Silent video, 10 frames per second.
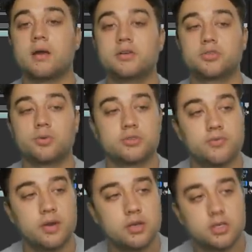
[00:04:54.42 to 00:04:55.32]
on your source
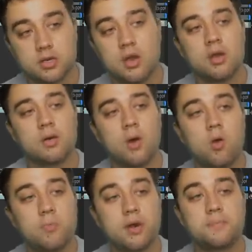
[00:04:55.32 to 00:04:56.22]
footage.
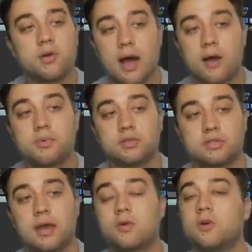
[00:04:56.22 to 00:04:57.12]
open up your output
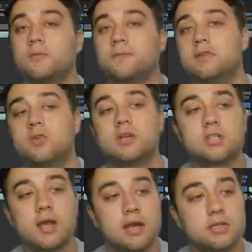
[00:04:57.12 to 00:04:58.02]
cycle and you can
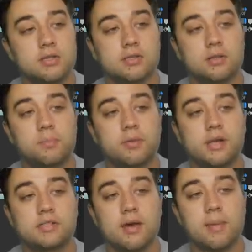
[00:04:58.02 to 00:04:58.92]
change this little
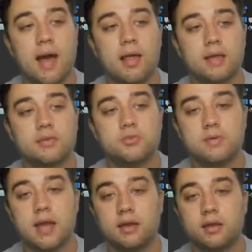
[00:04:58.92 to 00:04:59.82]
preset palette to
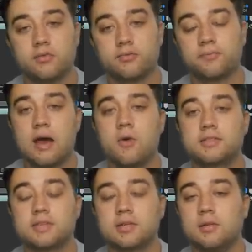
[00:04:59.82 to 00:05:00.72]
negative. Now
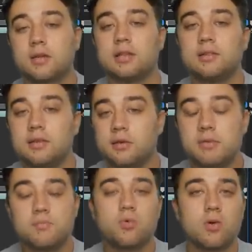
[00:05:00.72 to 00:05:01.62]
it's gonna look a little
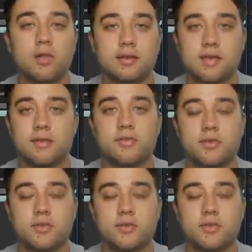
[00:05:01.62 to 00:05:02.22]
bit more like that